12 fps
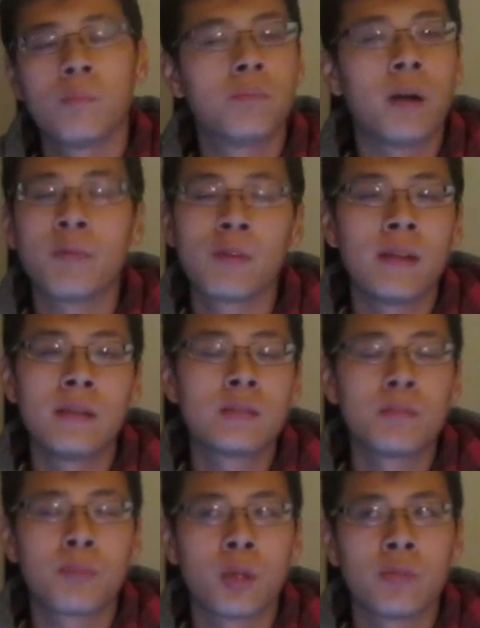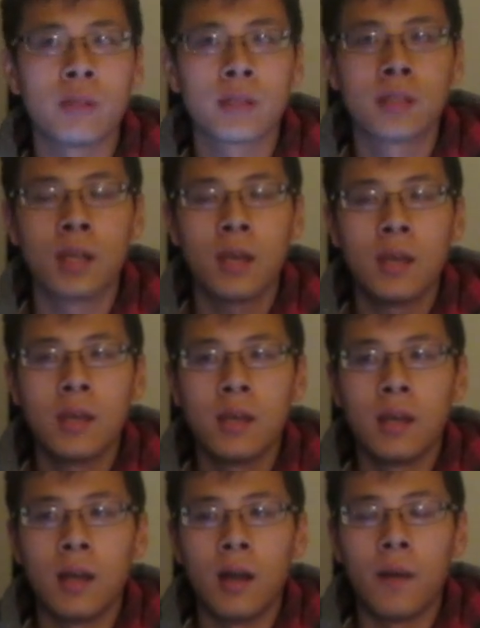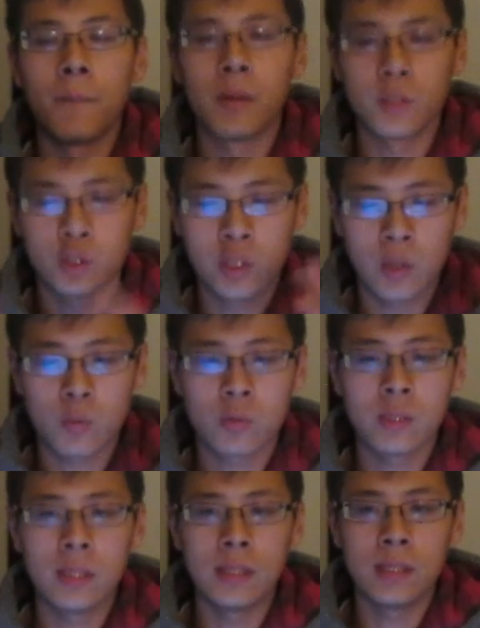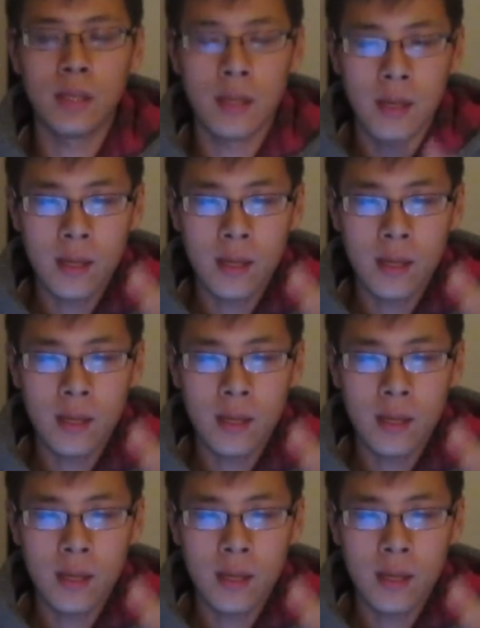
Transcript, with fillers: Buffett isn't perfect, um, but generally,